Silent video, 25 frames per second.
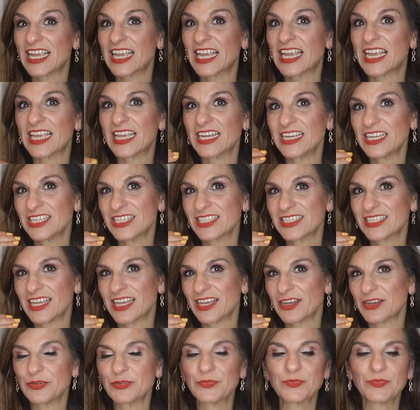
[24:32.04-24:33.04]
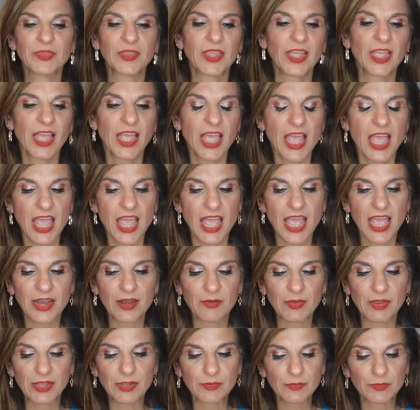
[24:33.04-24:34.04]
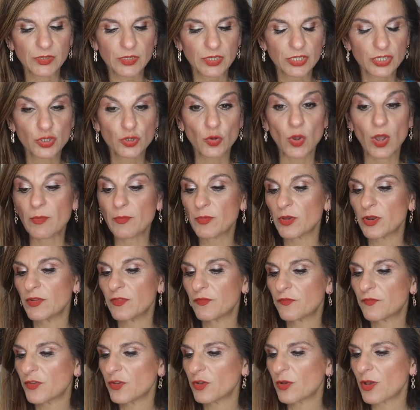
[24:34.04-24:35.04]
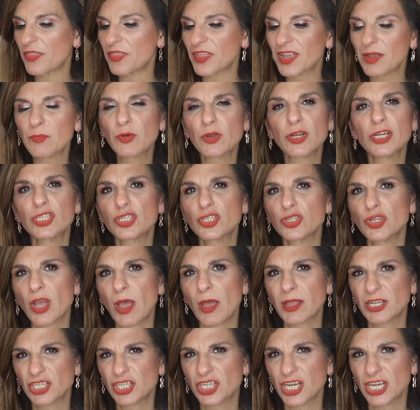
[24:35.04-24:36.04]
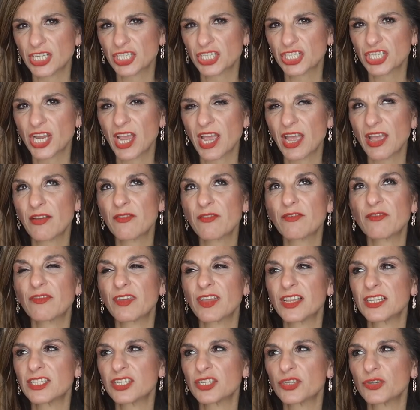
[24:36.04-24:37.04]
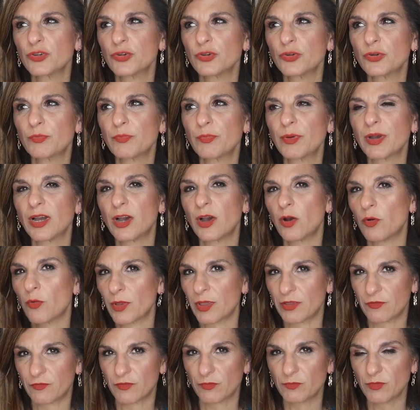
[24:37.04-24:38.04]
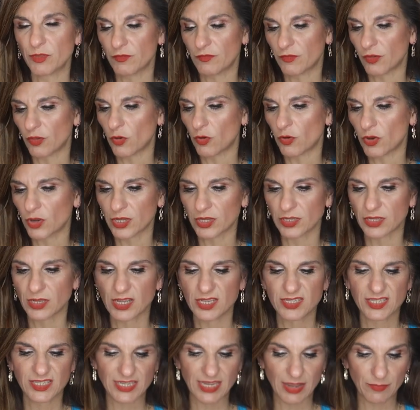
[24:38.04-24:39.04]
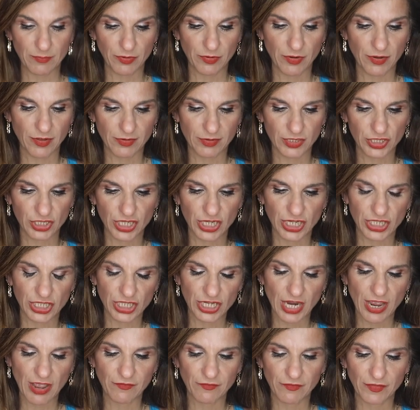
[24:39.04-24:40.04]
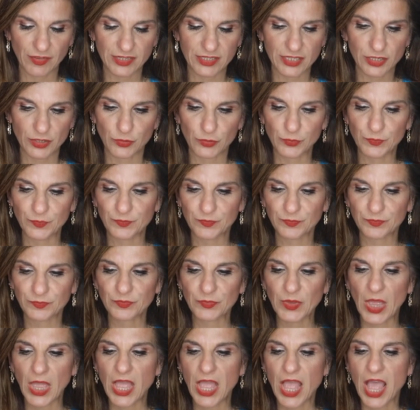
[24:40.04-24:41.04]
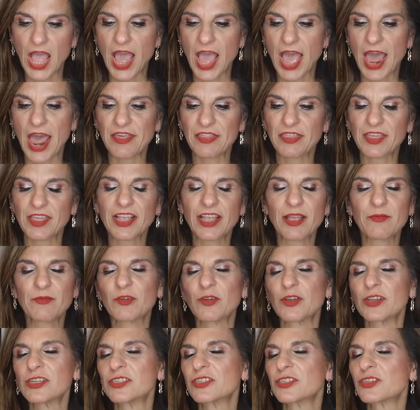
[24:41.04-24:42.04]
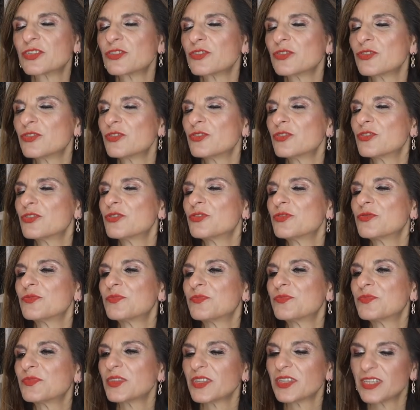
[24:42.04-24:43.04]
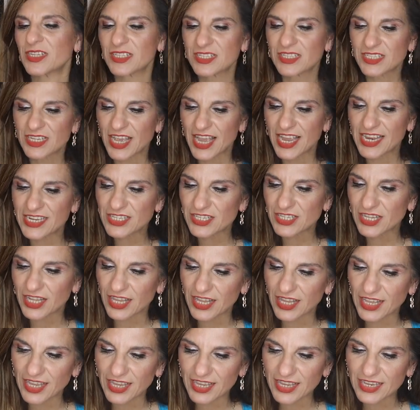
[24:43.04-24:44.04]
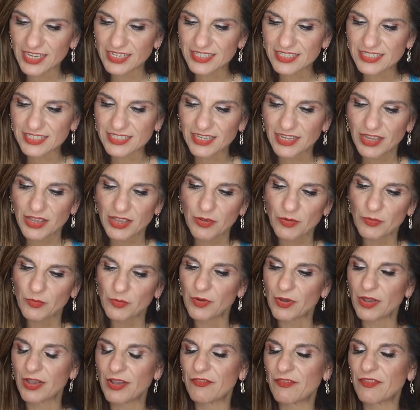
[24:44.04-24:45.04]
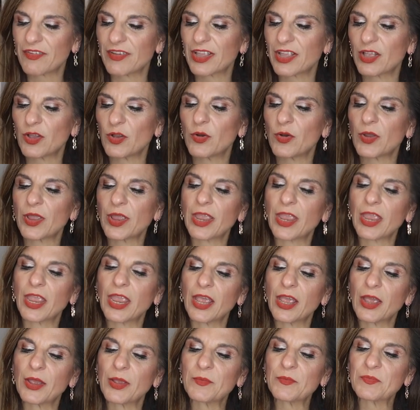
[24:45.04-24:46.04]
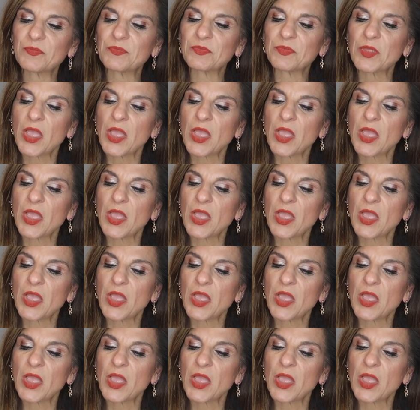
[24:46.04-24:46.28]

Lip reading: Can you tell? Anyway, so I think I'm gonna do a chit chat video, but away from the vlog, a separate chit chat video. I think I'm going to title it, what have I got here?